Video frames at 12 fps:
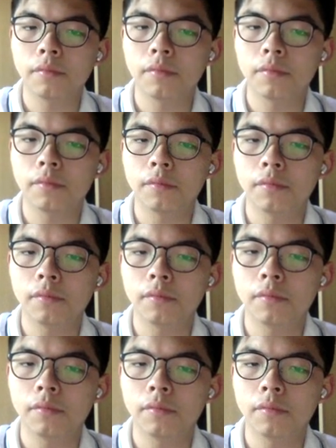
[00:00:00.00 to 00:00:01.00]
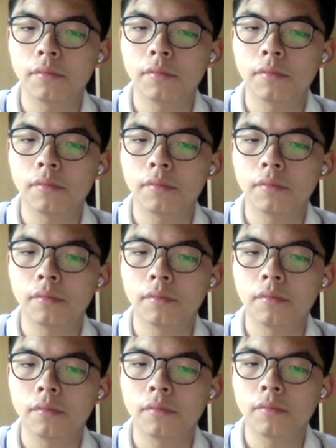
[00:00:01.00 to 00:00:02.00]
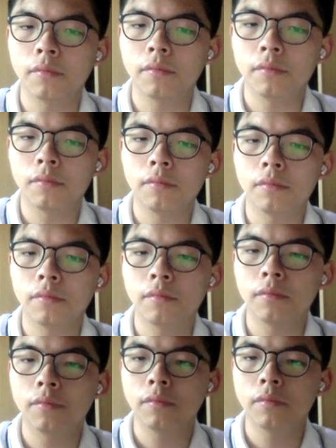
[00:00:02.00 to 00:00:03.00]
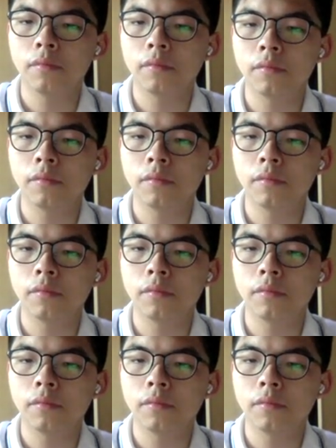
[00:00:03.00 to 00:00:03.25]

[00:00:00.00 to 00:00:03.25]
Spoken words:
This person isn't speaking.